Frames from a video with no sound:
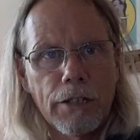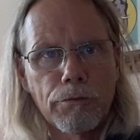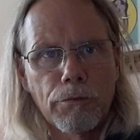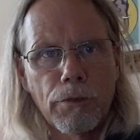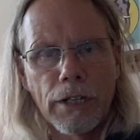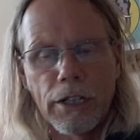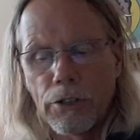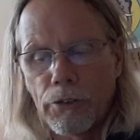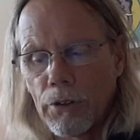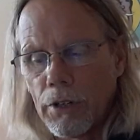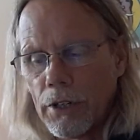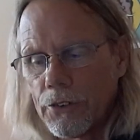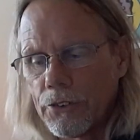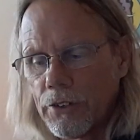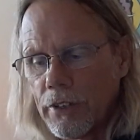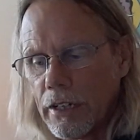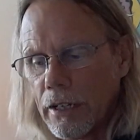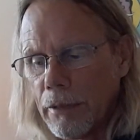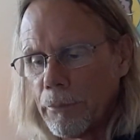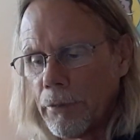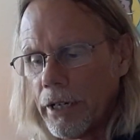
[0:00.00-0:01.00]
run across
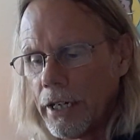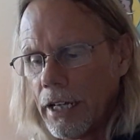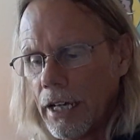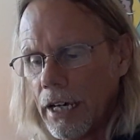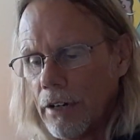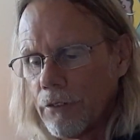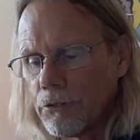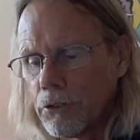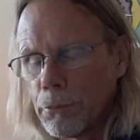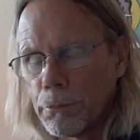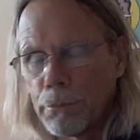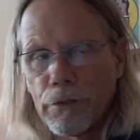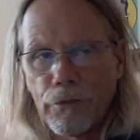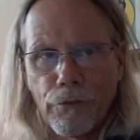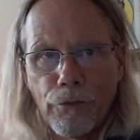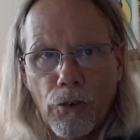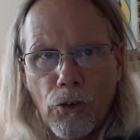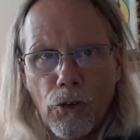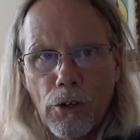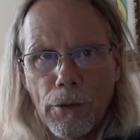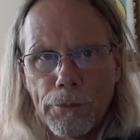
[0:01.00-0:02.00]
that I might have to
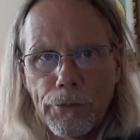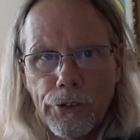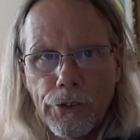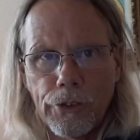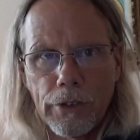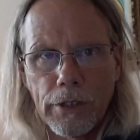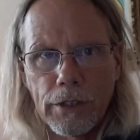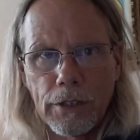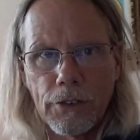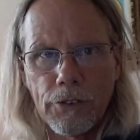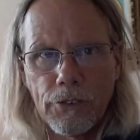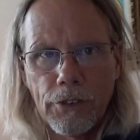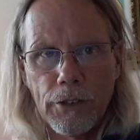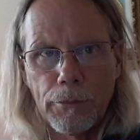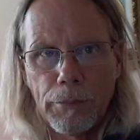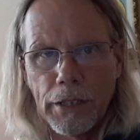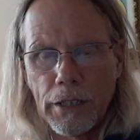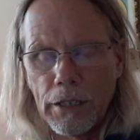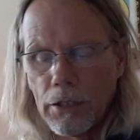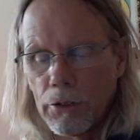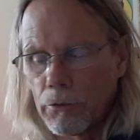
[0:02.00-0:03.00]
perform during the
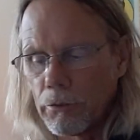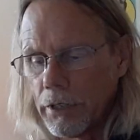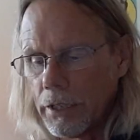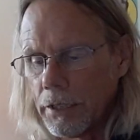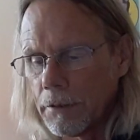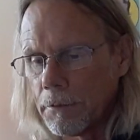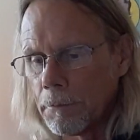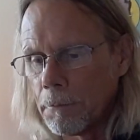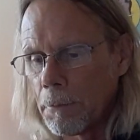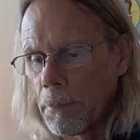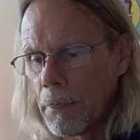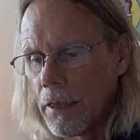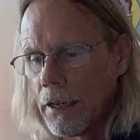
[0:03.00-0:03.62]
CPL written